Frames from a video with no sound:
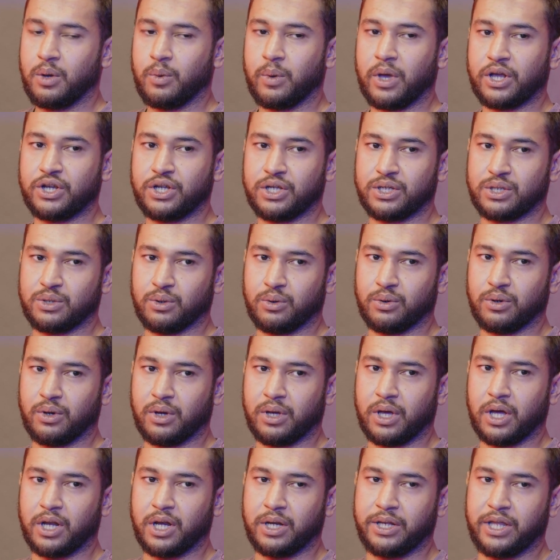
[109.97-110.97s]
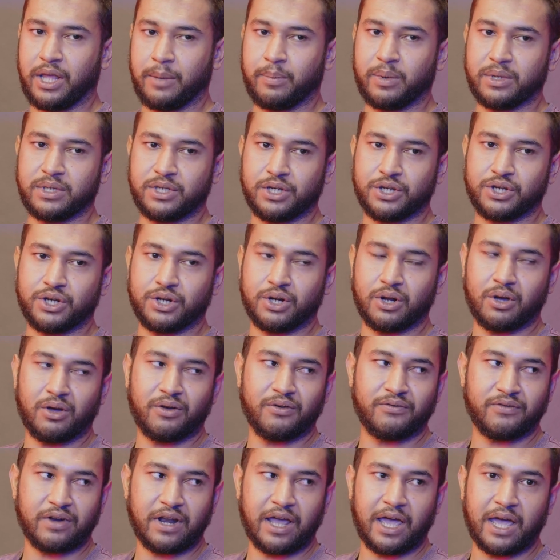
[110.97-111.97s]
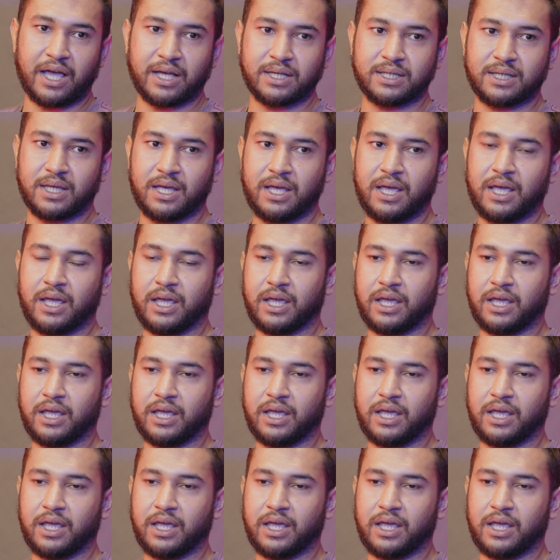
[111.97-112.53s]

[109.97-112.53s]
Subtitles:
we actually saw a deposition of lags